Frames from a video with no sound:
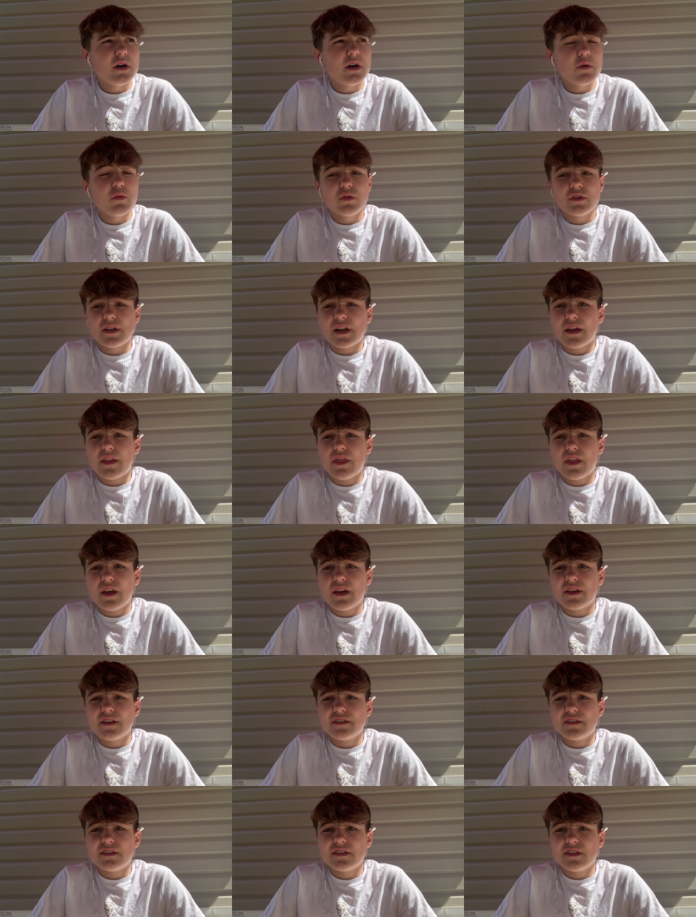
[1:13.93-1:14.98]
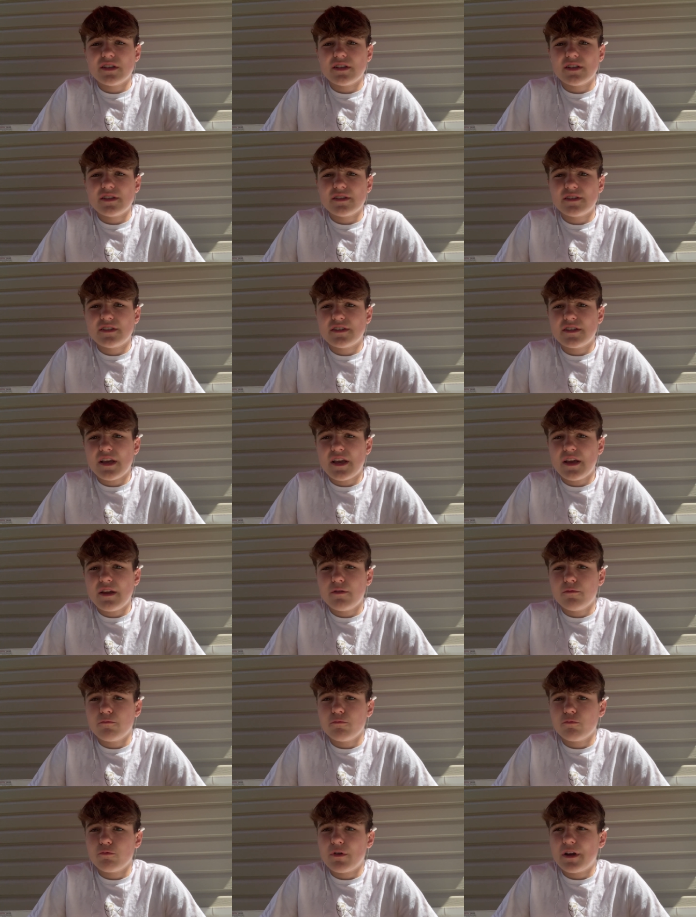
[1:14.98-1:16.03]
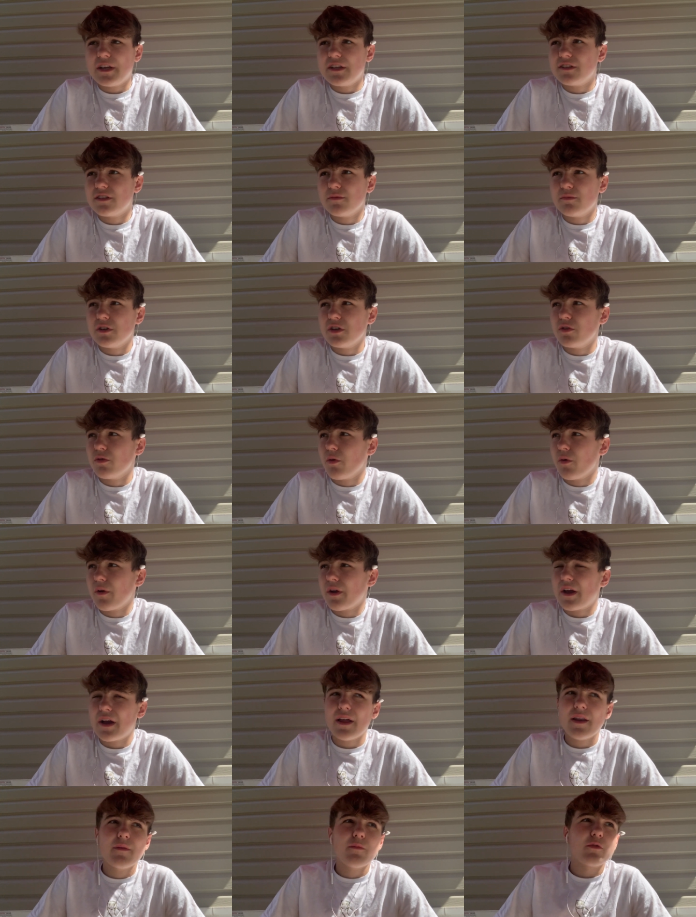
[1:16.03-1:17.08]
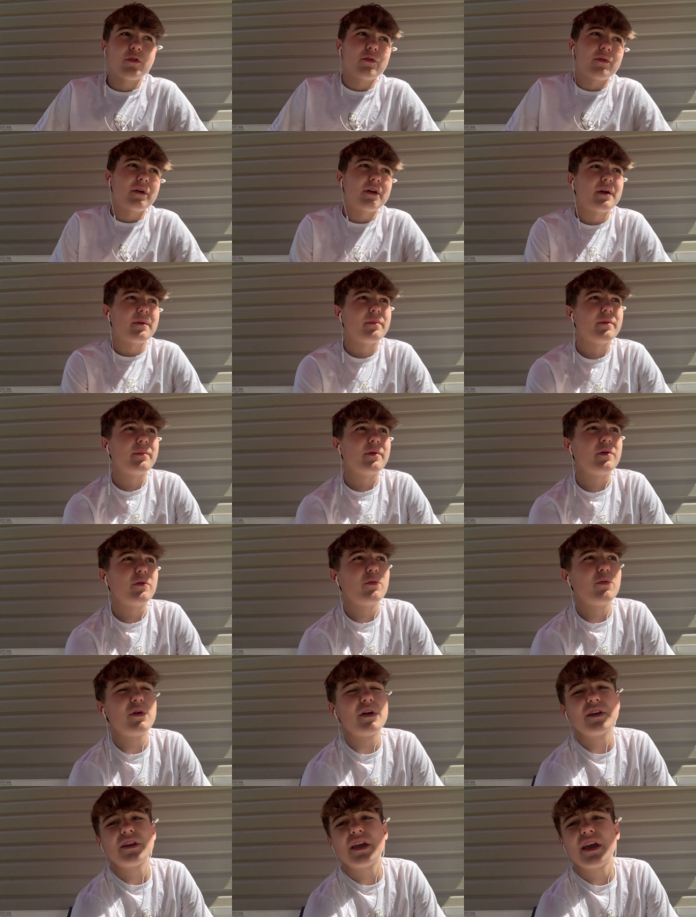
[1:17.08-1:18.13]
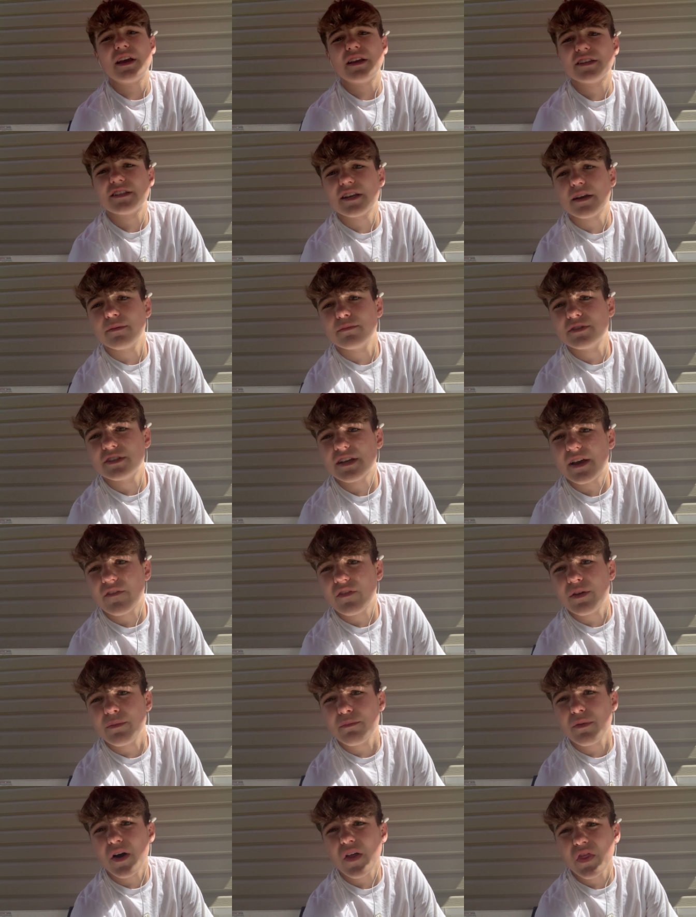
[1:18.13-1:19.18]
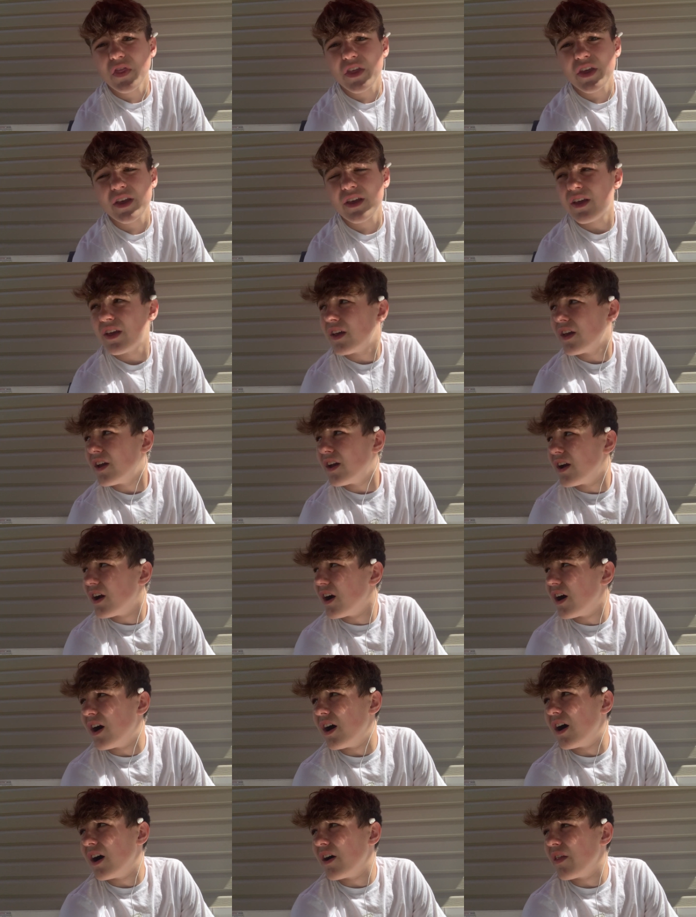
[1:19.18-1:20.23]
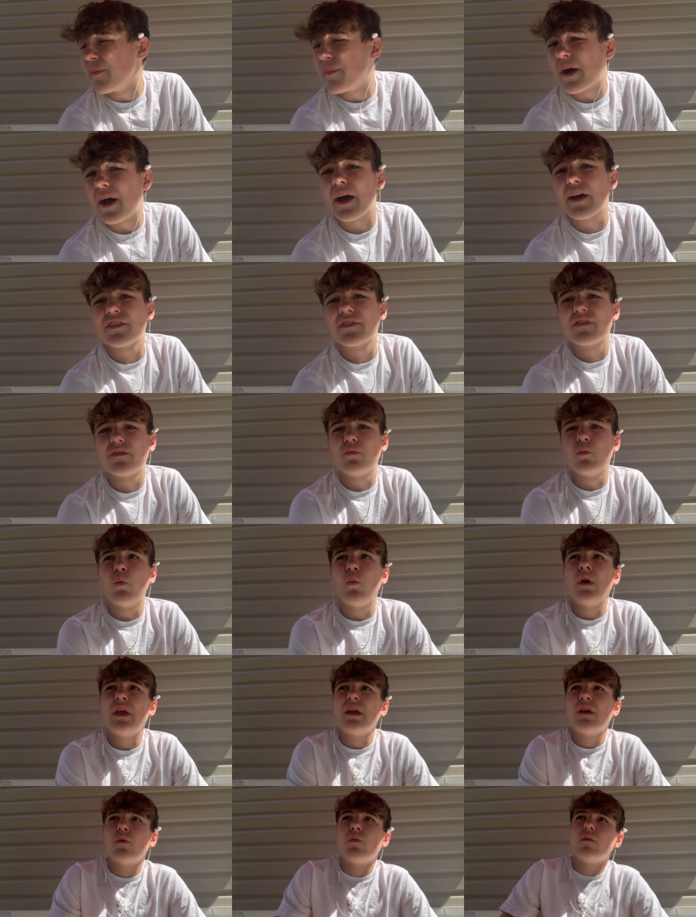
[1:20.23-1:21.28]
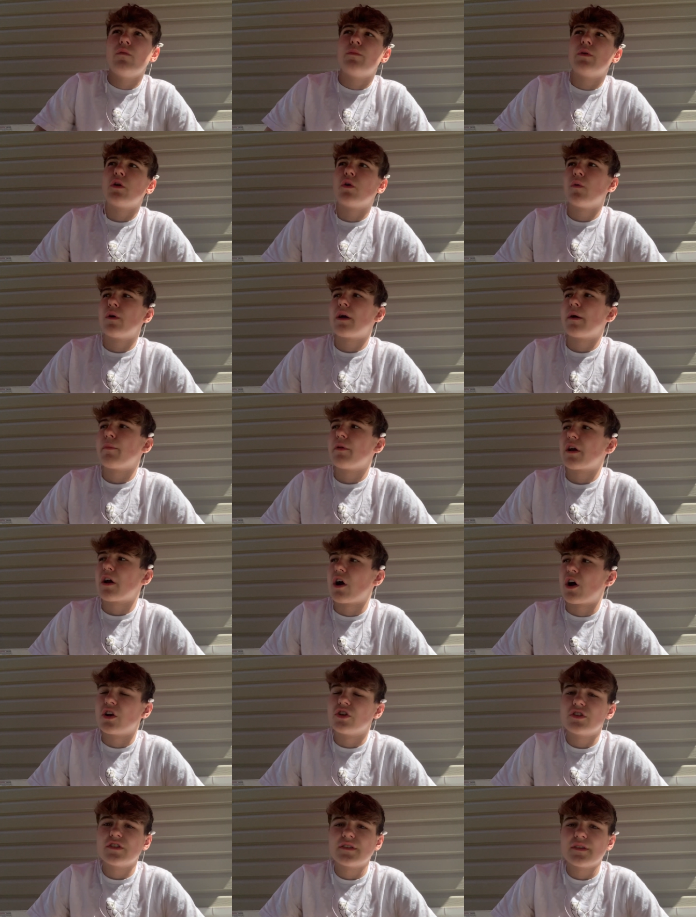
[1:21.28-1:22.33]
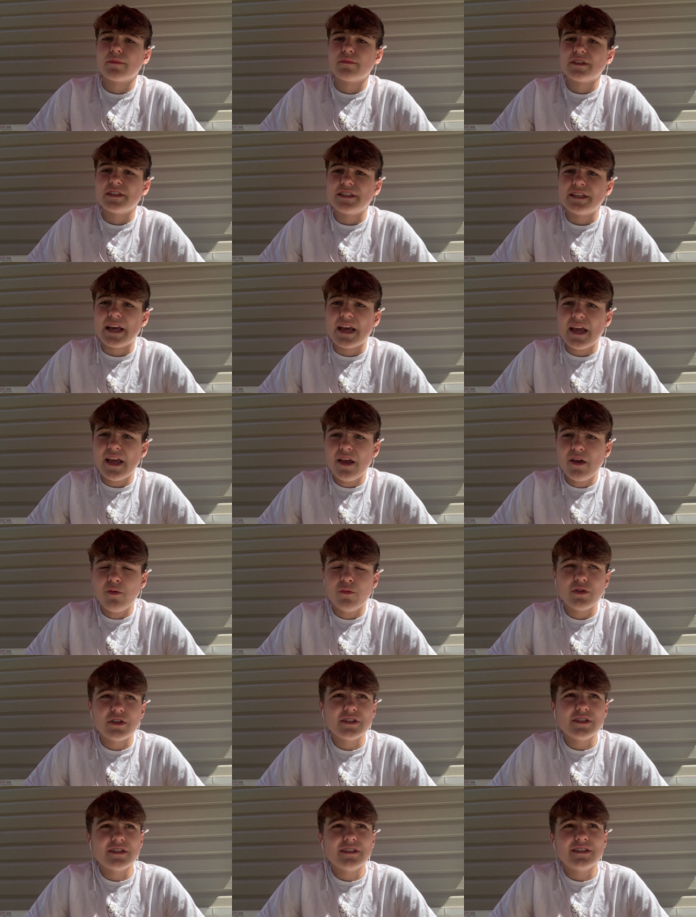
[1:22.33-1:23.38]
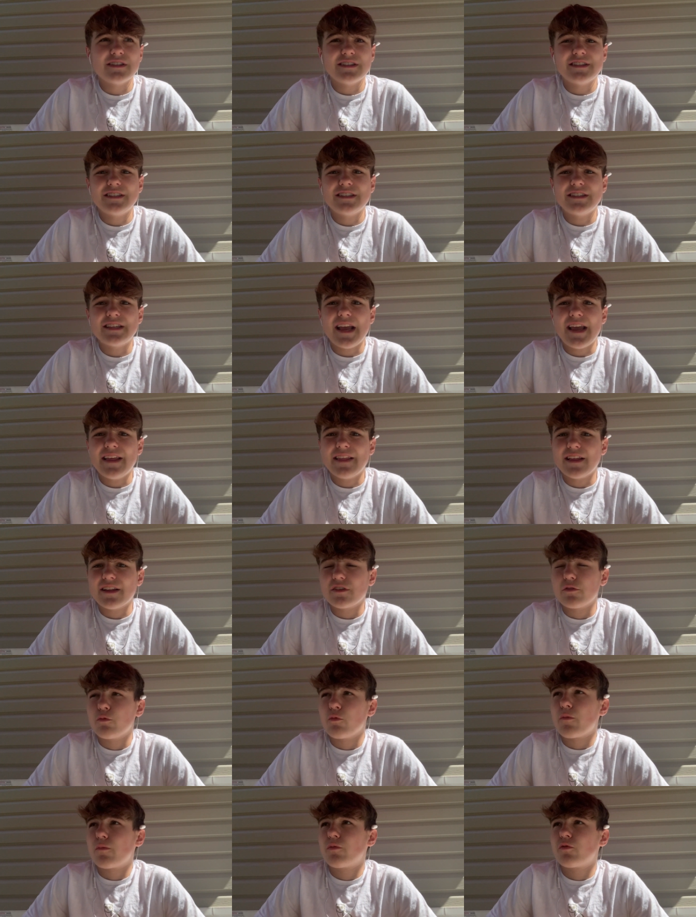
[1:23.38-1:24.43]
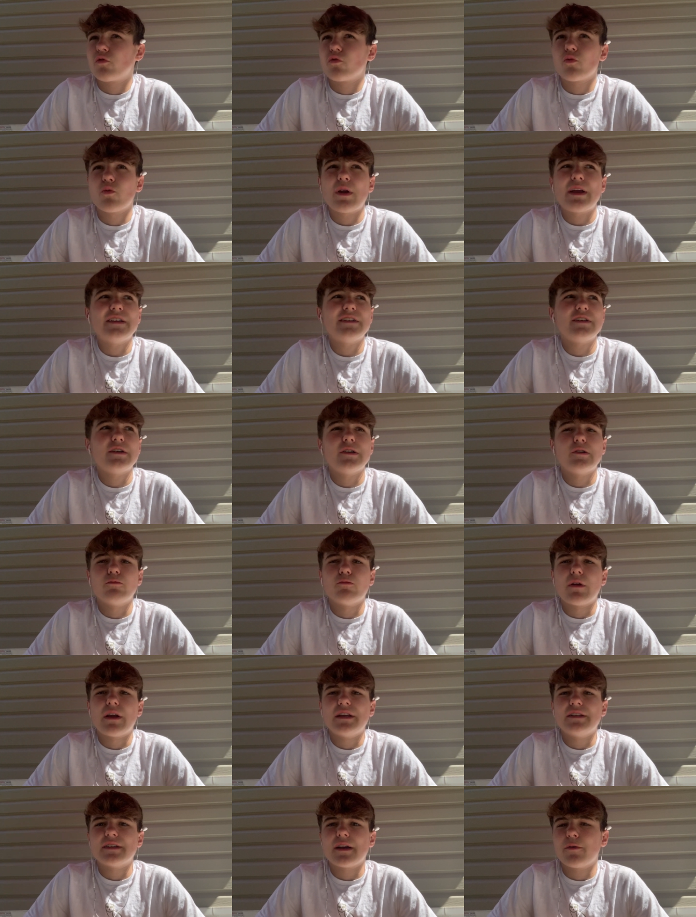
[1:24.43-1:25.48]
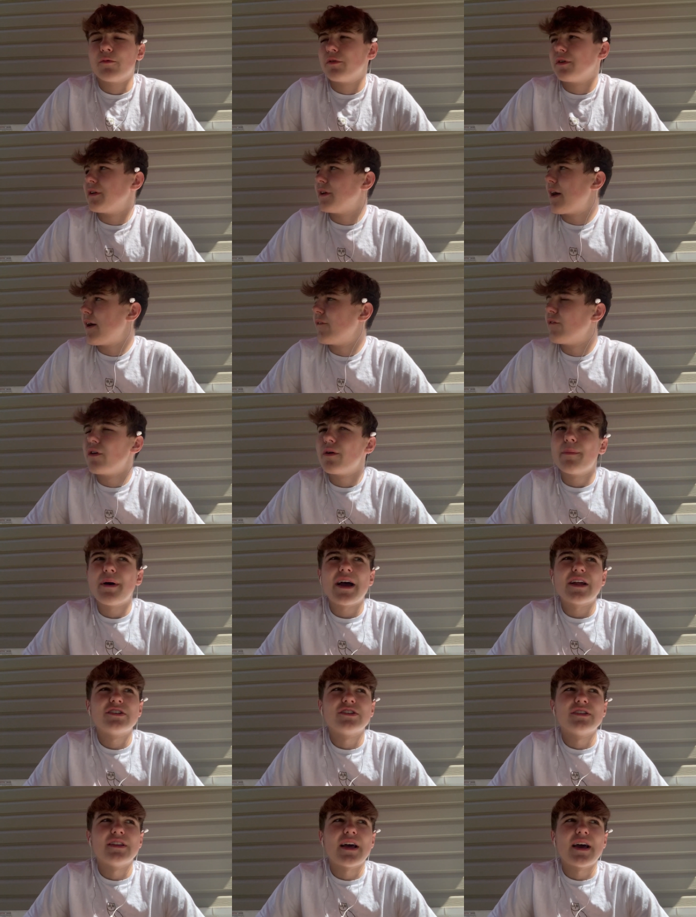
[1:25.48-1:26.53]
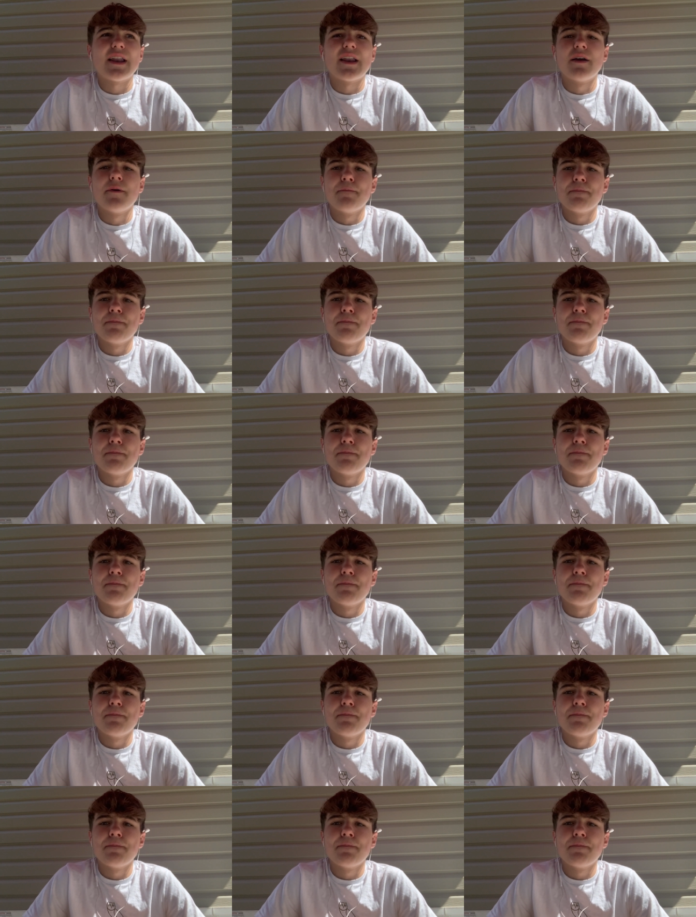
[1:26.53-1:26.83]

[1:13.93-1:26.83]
which I think is an insane rate to be growing at. We're going up about 1K subs every month. The past week we've been going up like 100 subs a day, which is insane. That's a crazy rate. I wouldn't ever imagine that.